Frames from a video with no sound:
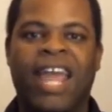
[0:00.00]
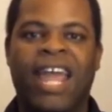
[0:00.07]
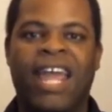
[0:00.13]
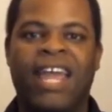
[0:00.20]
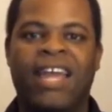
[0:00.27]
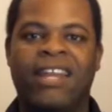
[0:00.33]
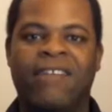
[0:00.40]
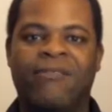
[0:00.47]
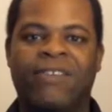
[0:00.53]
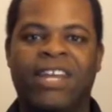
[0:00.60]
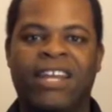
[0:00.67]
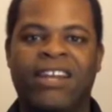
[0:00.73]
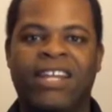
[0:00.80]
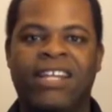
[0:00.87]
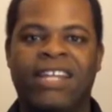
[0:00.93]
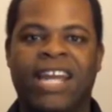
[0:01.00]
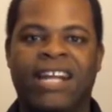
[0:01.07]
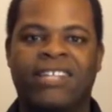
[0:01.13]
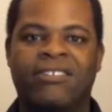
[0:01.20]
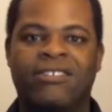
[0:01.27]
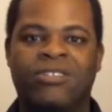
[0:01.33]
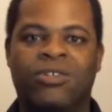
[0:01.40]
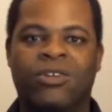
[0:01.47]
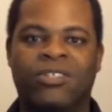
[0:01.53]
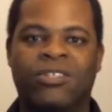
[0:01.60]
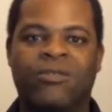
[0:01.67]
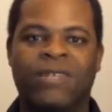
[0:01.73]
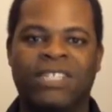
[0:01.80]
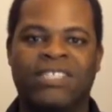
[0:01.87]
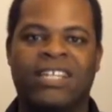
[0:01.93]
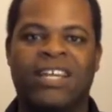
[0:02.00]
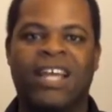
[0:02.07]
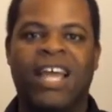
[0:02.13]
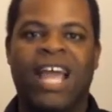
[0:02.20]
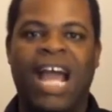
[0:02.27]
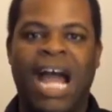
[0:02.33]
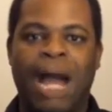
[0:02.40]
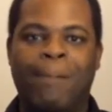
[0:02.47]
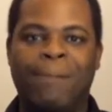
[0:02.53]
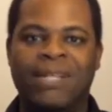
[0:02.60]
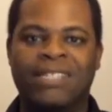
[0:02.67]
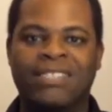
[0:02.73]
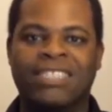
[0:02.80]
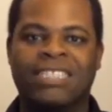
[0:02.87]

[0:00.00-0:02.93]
and if any negative toward Teresa happens,